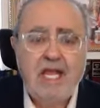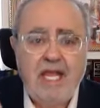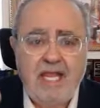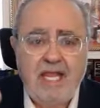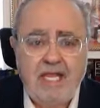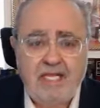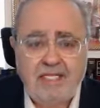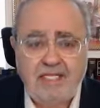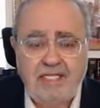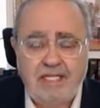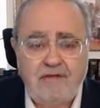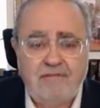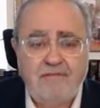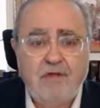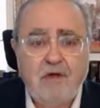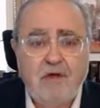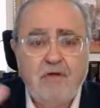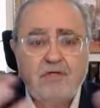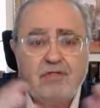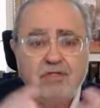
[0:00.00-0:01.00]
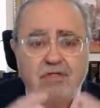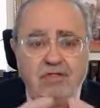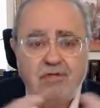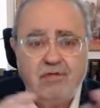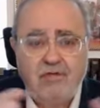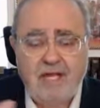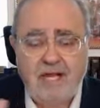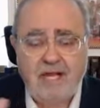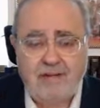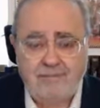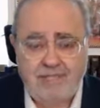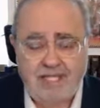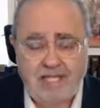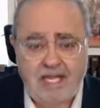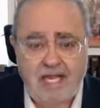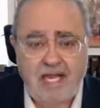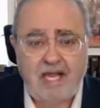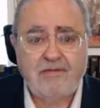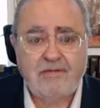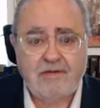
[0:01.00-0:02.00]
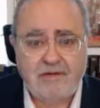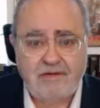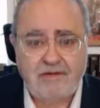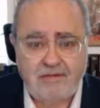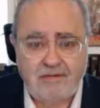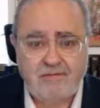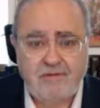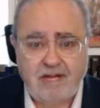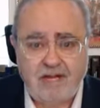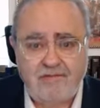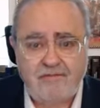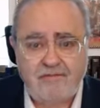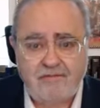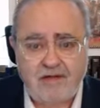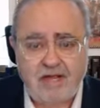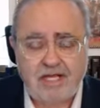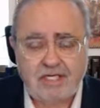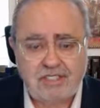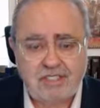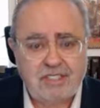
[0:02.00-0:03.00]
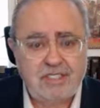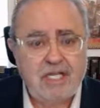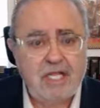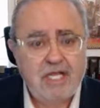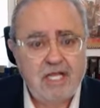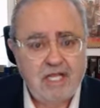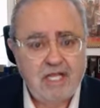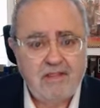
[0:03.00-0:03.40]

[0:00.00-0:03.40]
And if those two come together in the right fashion,